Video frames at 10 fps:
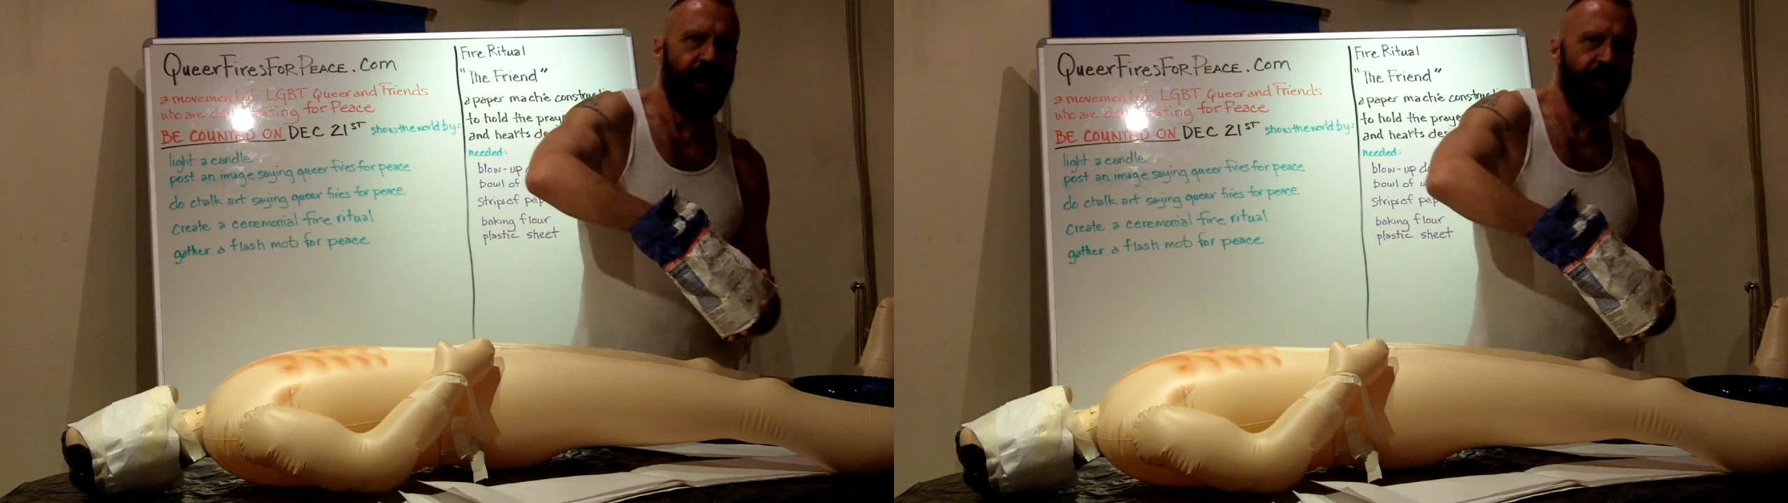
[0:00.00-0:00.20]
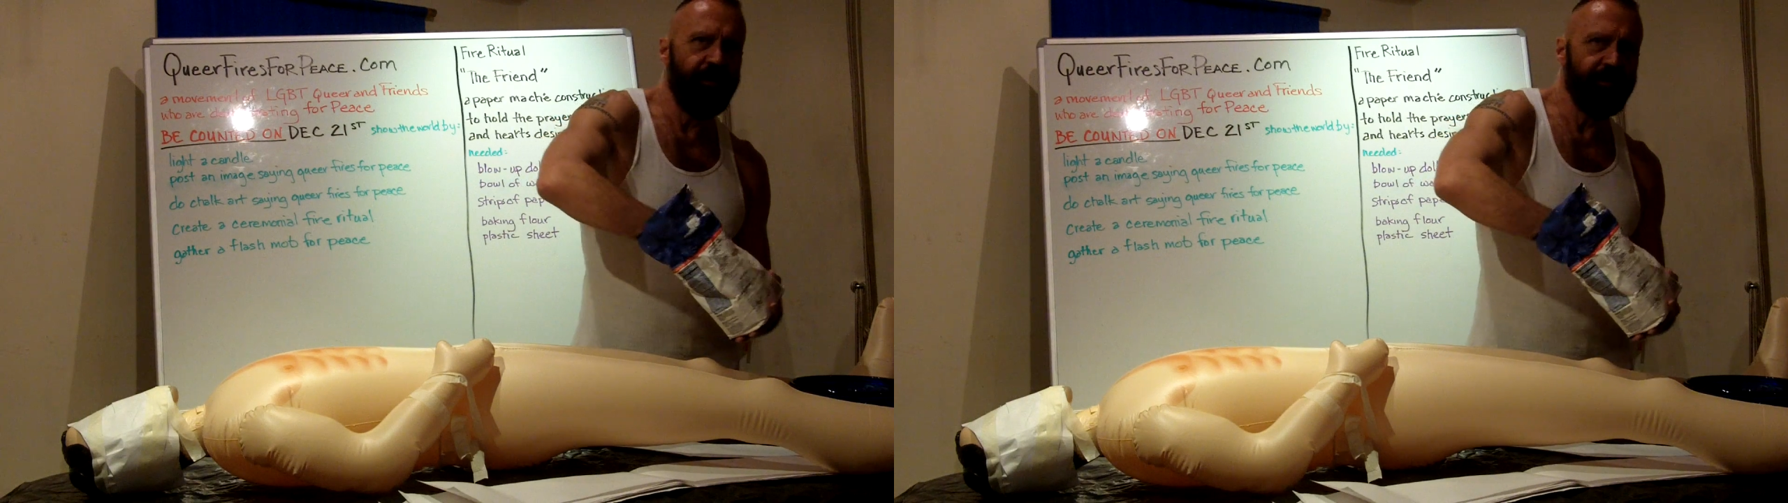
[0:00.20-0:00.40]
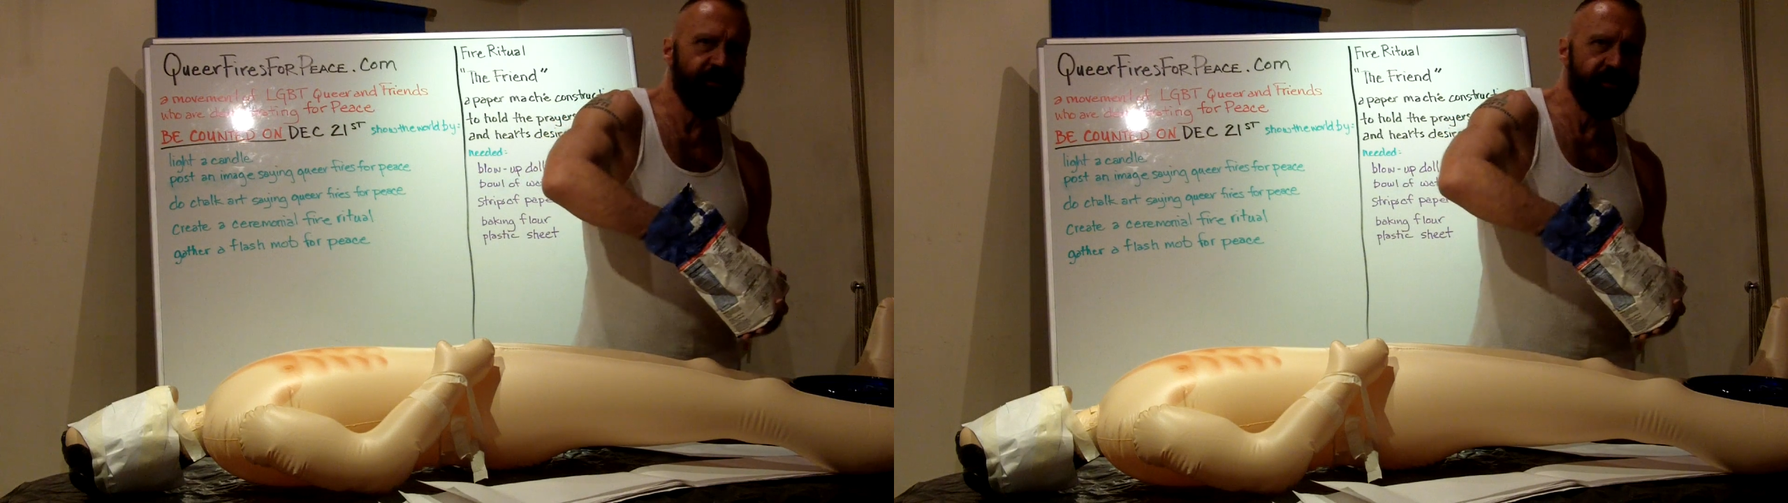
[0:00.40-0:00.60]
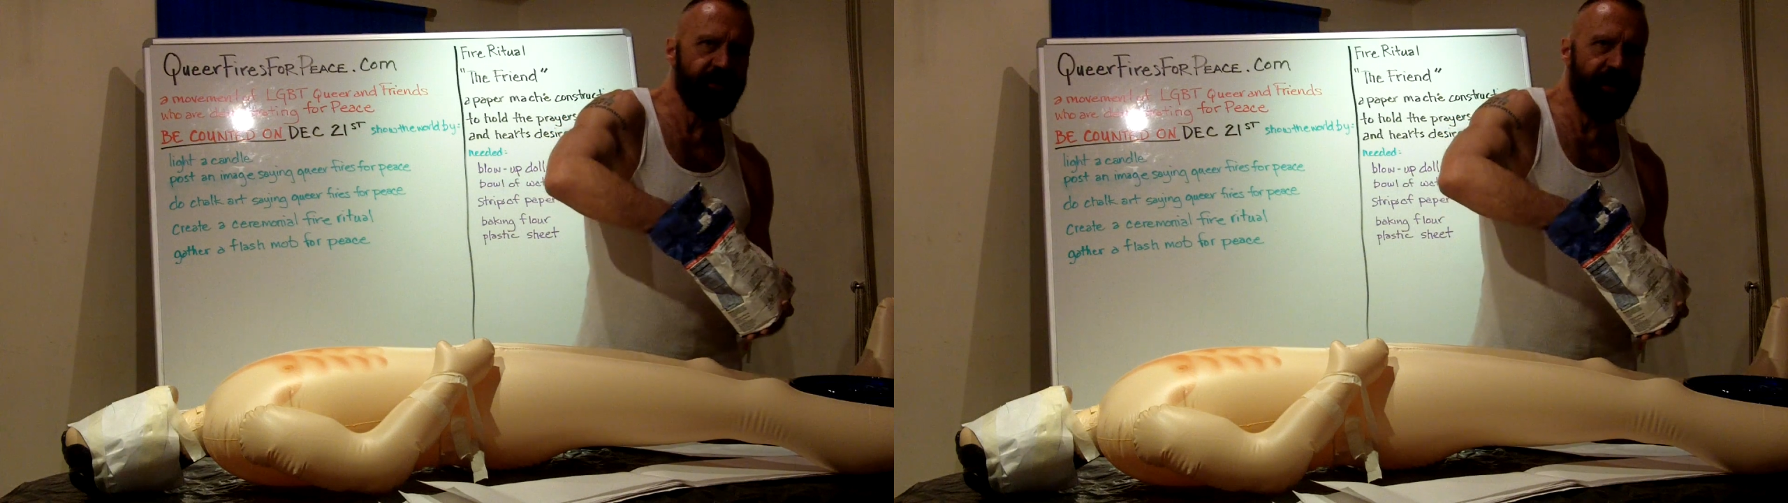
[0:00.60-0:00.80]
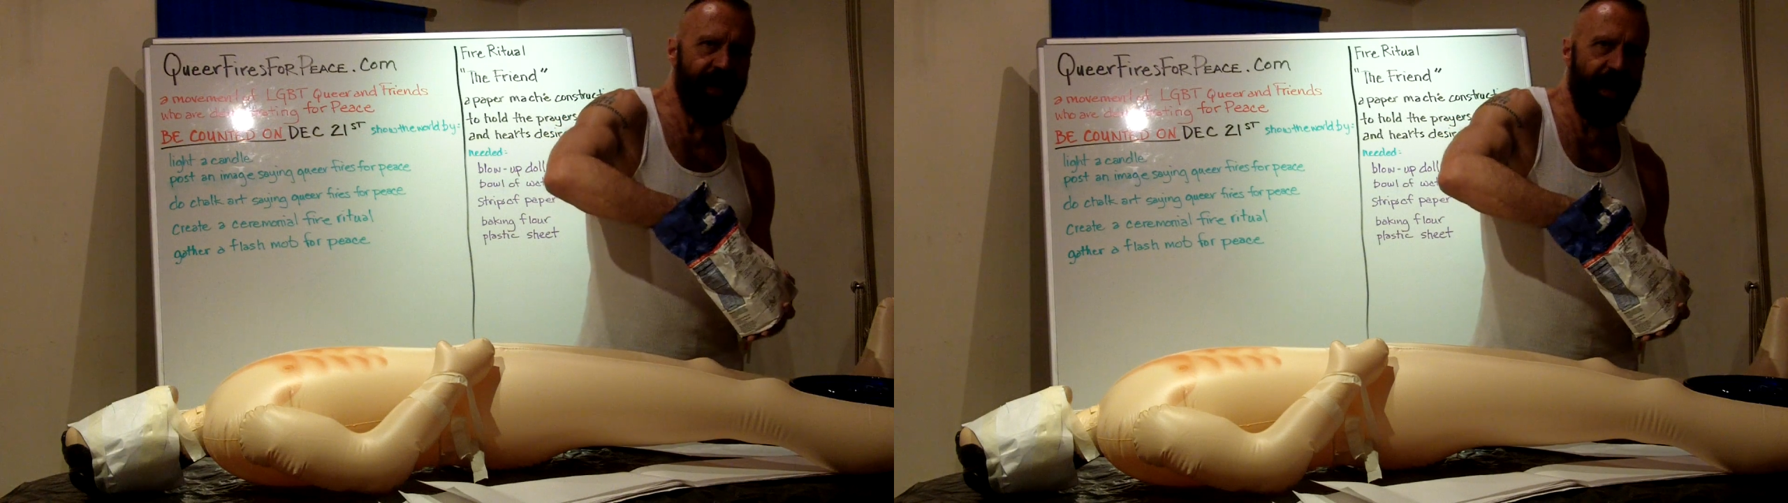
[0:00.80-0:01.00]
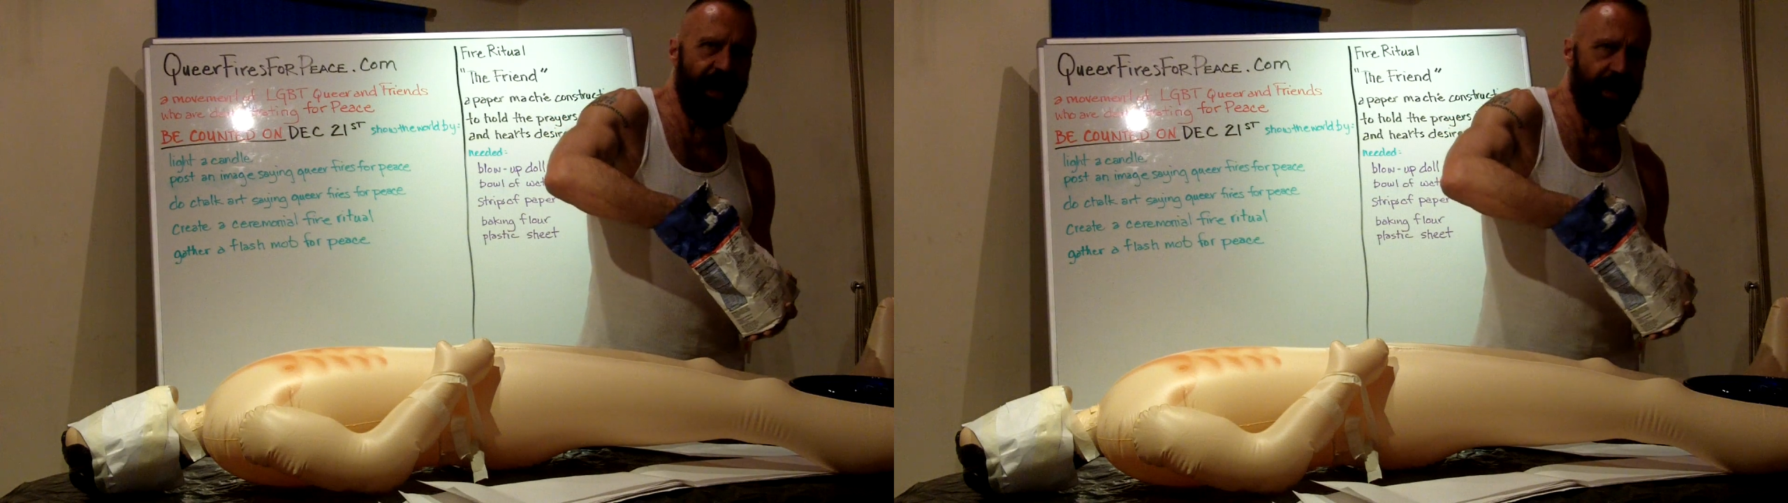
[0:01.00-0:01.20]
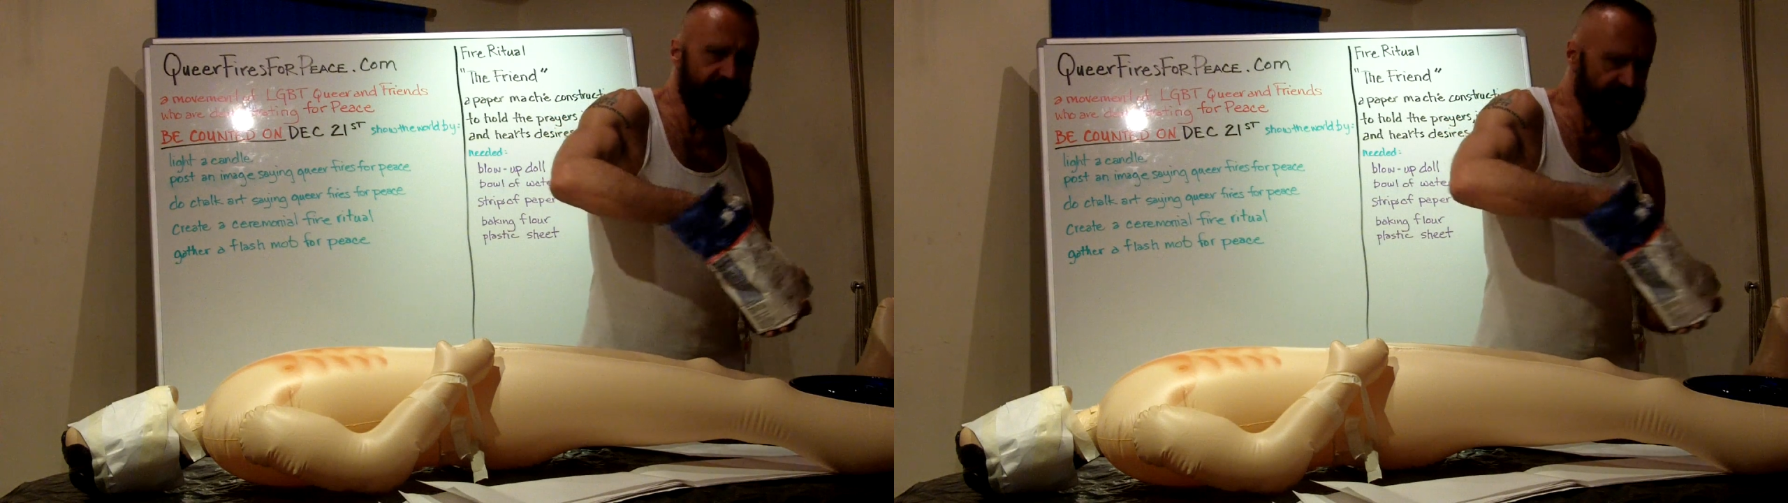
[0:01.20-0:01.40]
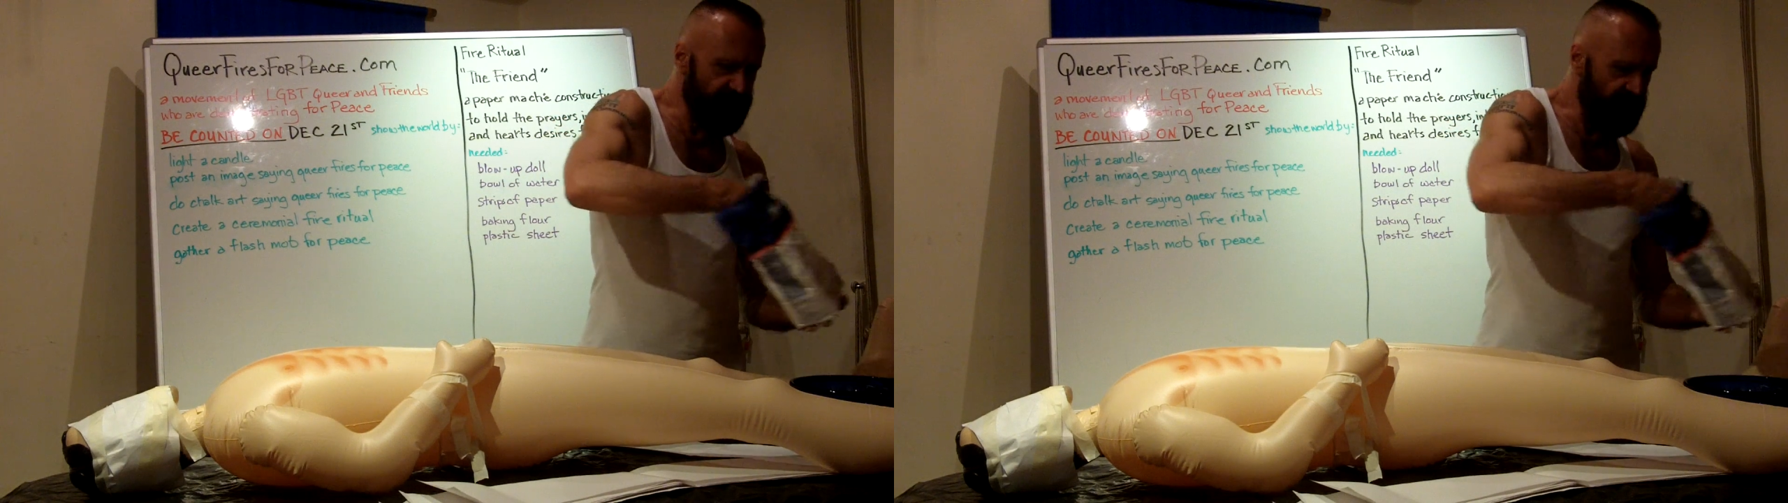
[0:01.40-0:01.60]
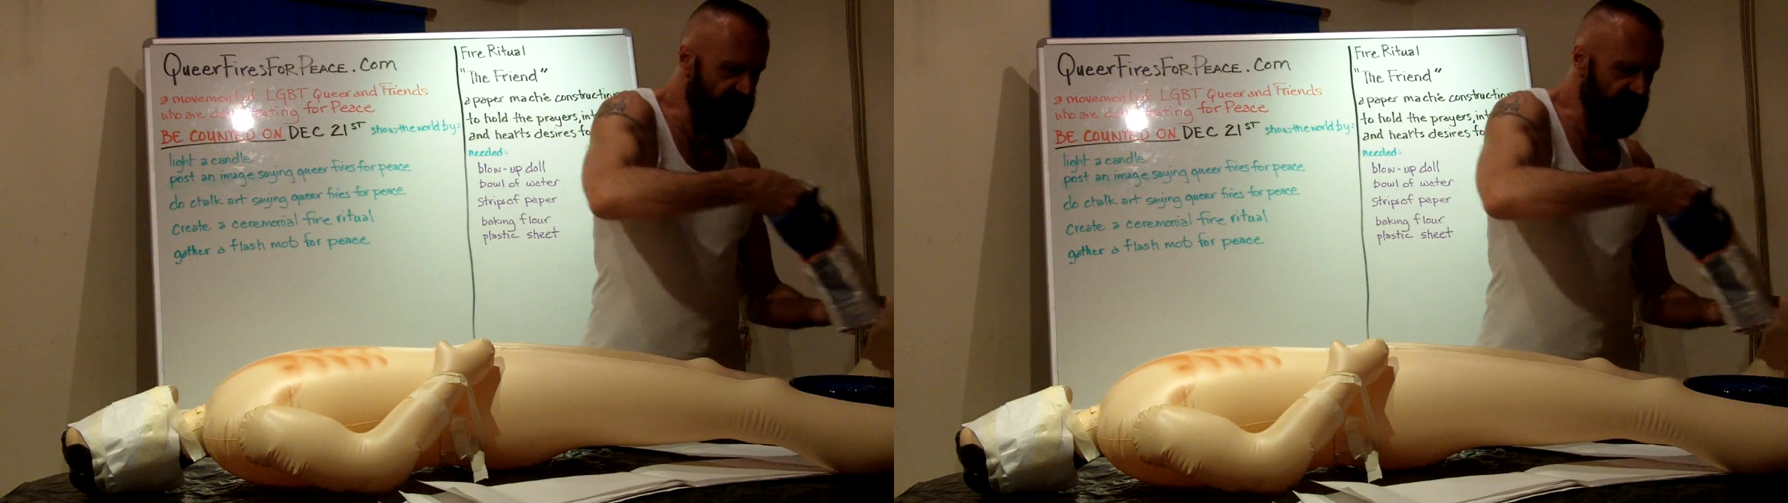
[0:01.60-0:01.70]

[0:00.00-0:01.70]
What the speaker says: and you're just going to add some